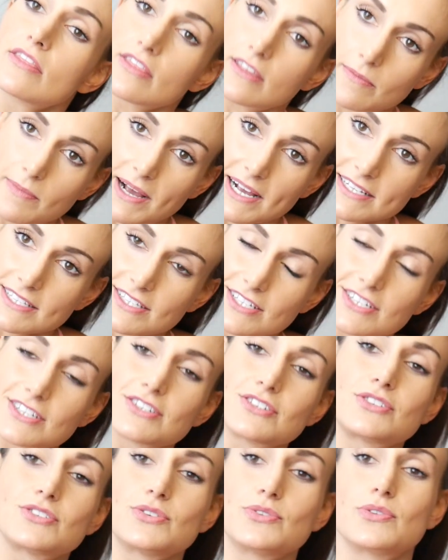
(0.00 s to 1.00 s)
the
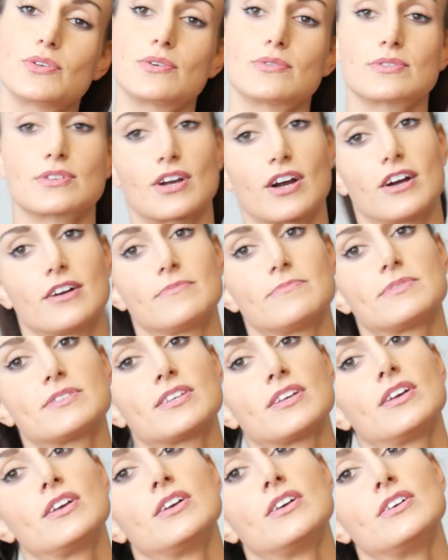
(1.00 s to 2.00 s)
best to those carbs.
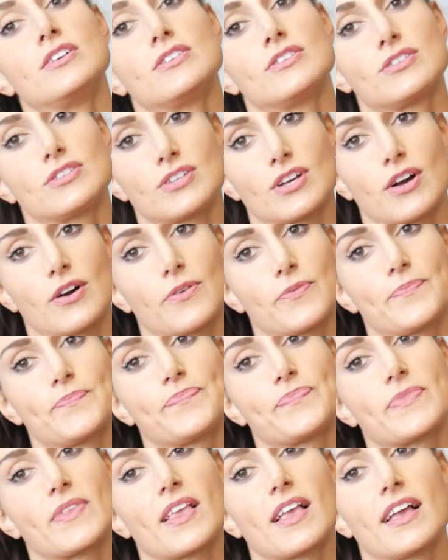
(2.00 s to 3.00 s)
So
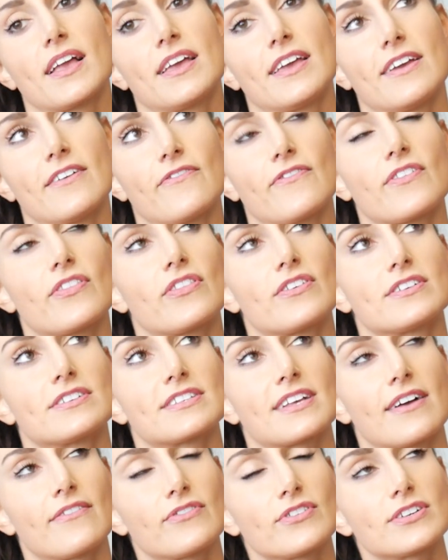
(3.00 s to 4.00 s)
if
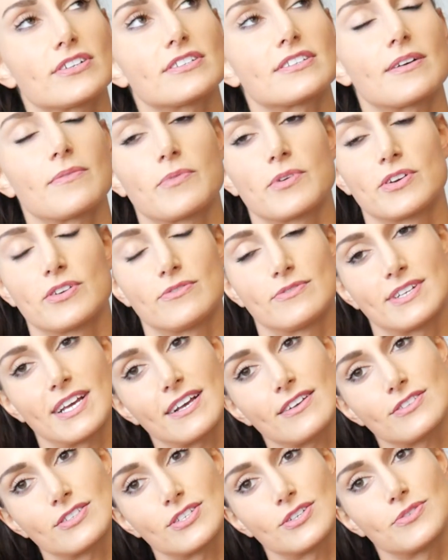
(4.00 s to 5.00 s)
there's ever someone who
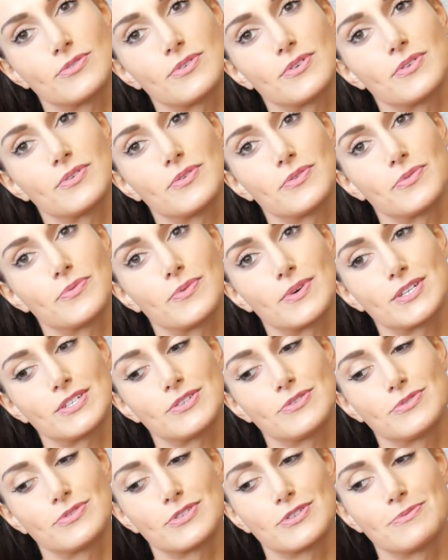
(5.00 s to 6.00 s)
tells you what
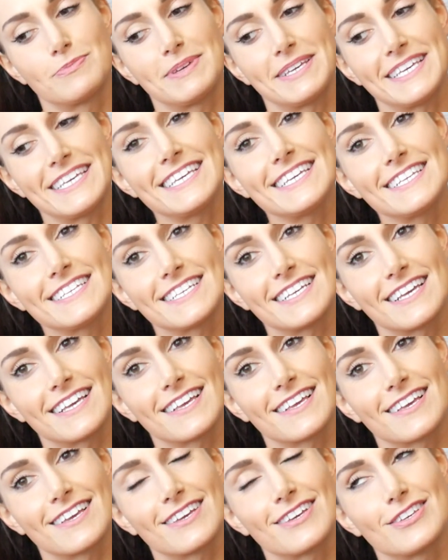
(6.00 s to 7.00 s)
you should be
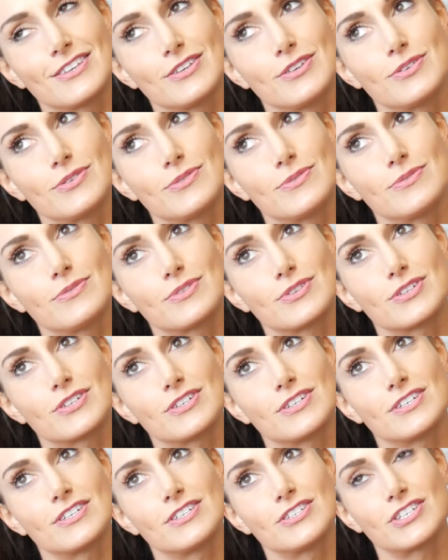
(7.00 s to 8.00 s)
eating, you
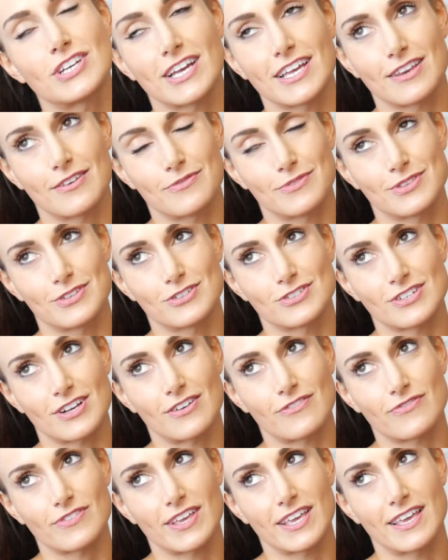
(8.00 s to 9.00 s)
should check in with
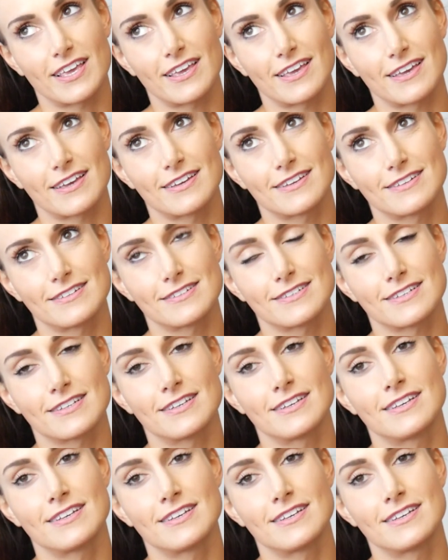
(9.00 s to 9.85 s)
yourself and